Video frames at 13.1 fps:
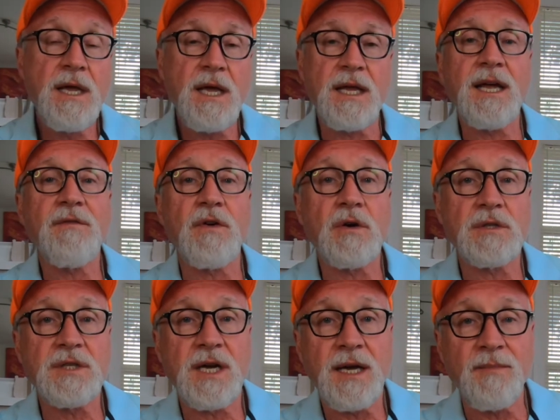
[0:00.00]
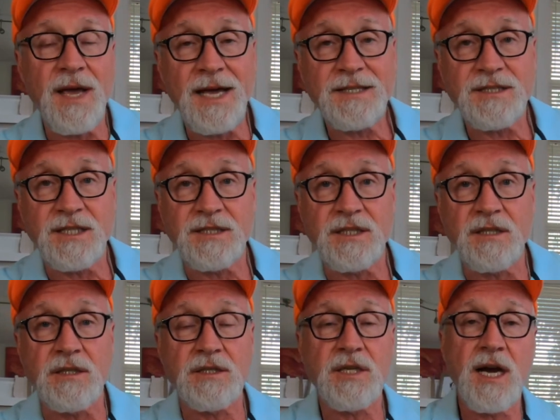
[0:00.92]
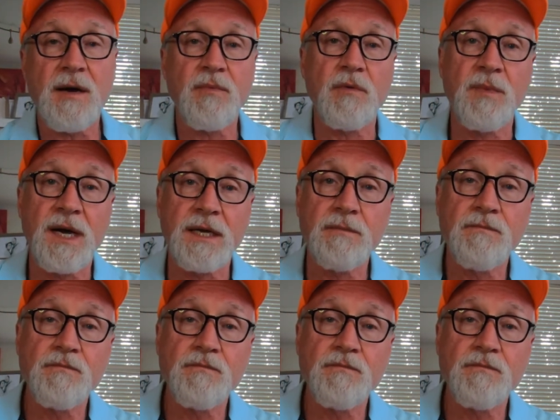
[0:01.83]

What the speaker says: And I have a hard time accessing the top of my